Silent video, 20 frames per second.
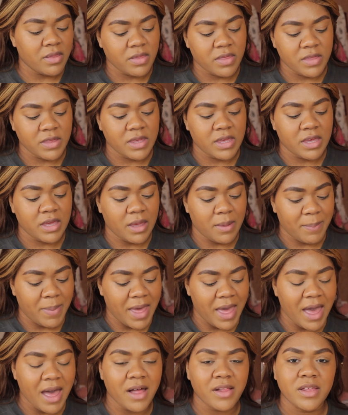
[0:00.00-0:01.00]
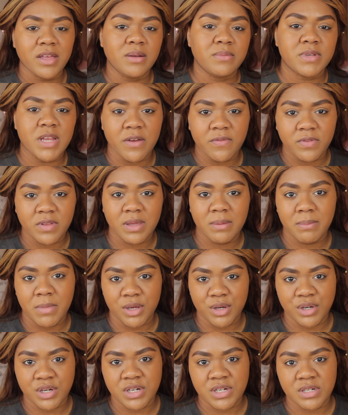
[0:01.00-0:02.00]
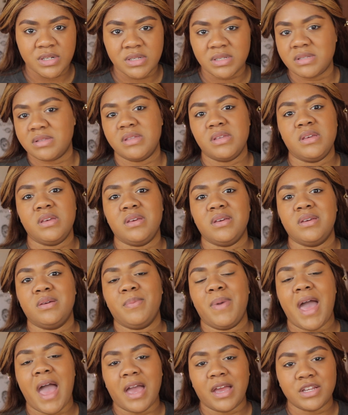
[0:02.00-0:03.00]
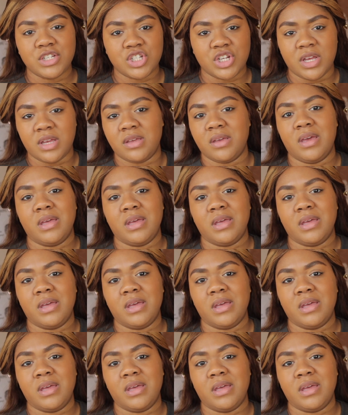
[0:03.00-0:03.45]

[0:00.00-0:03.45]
the palette definitely mirrors the packaging.